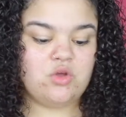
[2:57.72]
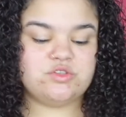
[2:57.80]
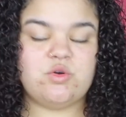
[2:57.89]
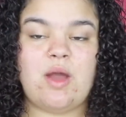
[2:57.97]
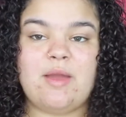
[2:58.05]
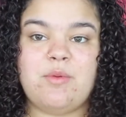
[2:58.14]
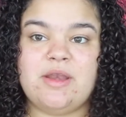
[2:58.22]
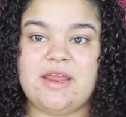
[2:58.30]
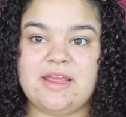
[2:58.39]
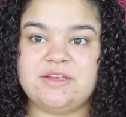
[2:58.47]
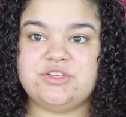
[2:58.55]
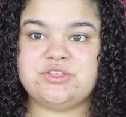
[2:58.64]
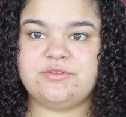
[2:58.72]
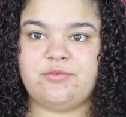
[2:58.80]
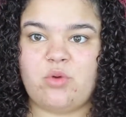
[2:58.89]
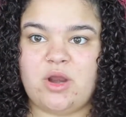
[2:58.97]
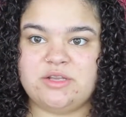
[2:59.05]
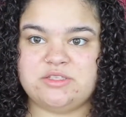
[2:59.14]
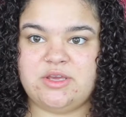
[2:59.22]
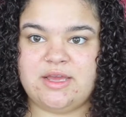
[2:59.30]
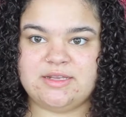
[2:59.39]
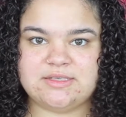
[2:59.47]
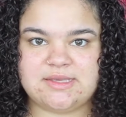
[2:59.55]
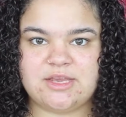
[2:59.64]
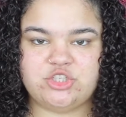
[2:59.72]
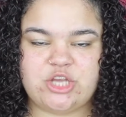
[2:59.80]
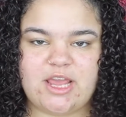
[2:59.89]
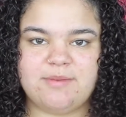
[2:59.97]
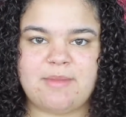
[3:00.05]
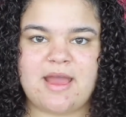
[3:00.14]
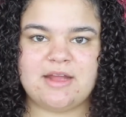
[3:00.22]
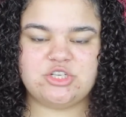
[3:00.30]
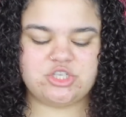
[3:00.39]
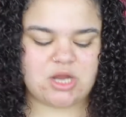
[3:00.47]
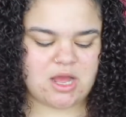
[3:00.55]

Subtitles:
So I went into Sephora to get shade matched.